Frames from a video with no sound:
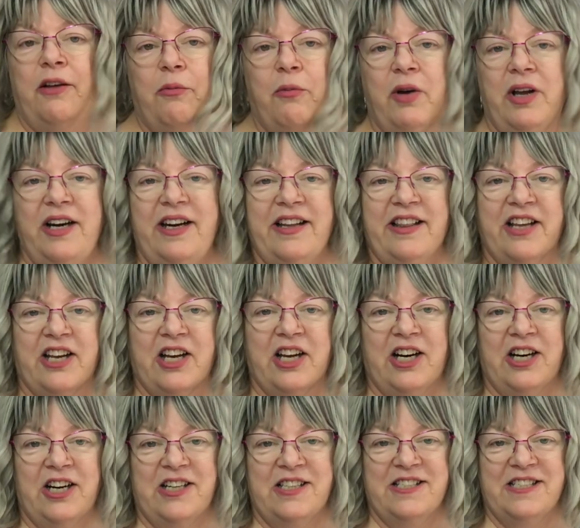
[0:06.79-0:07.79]
Wanted the
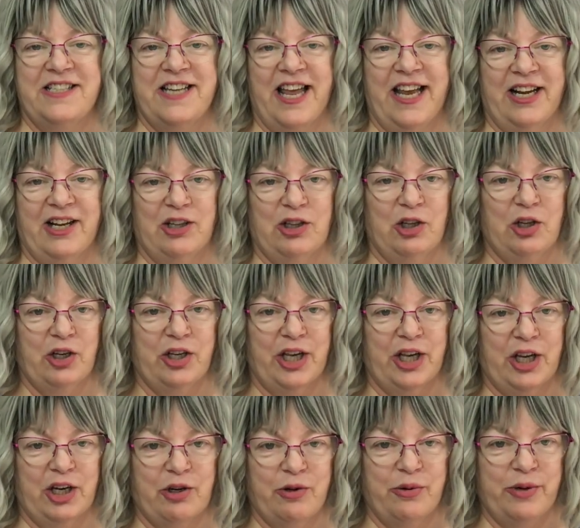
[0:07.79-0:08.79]
cards to take a look
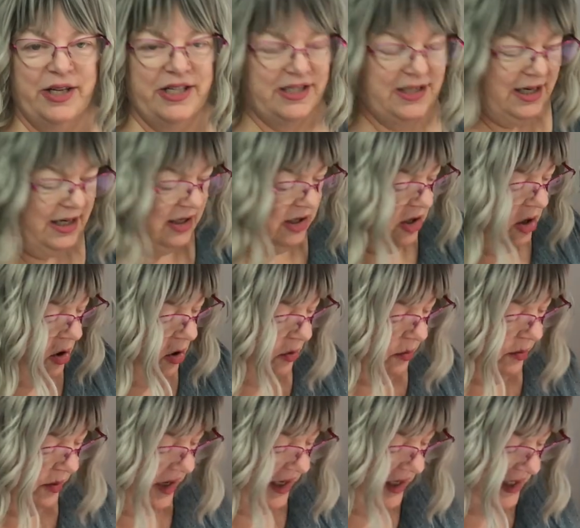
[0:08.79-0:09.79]
at Kristi
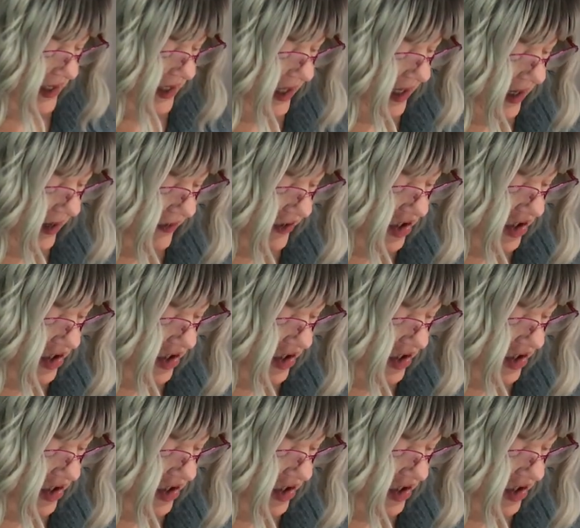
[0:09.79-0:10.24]
Noem and see if